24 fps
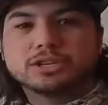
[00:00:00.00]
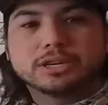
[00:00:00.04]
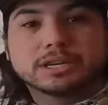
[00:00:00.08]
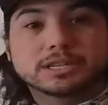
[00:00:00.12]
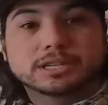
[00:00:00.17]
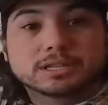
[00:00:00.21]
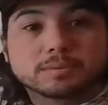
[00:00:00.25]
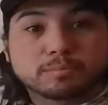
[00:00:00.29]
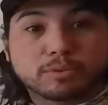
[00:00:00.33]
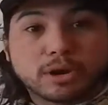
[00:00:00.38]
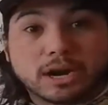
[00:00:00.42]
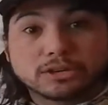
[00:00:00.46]

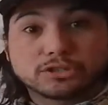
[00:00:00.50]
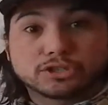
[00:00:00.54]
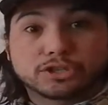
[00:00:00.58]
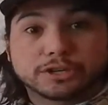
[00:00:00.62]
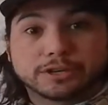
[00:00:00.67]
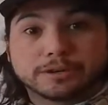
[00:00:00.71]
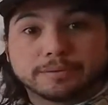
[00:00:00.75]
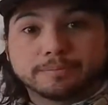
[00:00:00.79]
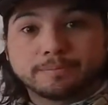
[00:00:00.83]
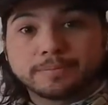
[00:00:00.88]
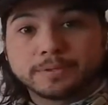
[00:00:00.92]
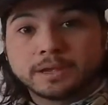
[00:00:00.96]

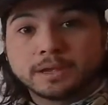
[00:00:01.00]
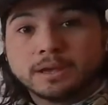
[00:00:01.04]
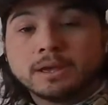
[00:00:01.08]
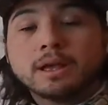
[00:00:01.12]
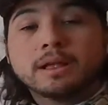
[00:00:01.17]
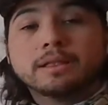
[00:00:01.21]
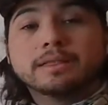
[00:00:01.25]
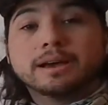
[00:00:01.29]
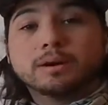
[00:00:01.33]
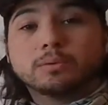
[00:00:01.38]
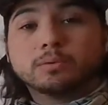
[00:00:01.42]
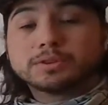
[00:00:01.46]
expression
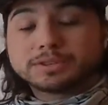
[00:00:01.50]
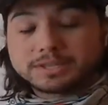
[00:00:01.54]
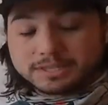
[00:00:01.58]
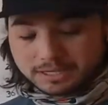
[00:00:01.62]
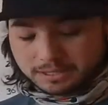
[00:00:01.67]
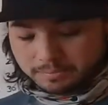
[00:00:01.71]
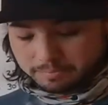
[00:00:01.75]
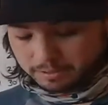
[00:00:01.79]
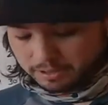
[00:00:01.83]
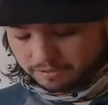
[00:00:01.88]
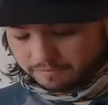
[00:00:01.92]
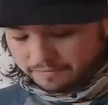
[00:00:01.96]
that will
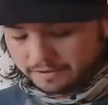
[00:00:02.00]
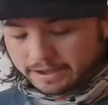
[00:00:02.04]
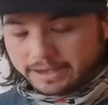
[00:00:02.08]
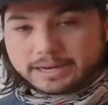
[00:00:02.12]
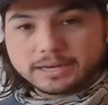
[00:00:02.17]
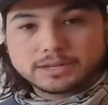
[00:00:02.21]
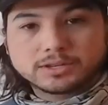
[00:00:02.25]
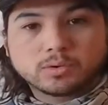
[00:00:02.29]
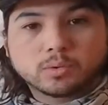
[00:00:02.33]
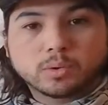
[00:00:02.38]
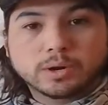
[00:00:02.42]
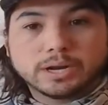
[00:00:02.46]
simplify to
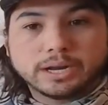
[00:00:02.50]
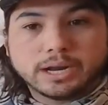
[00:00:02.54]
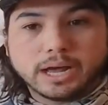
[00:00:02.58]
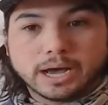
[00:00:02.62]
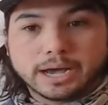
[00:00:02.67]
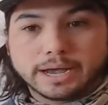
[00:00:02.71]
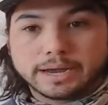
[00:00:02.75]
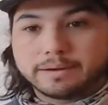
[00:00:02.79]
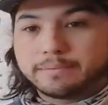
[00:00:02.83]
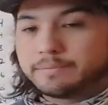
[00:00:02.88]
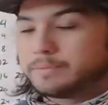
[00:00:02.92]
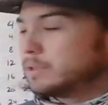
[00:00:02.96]

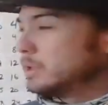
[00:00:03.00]
29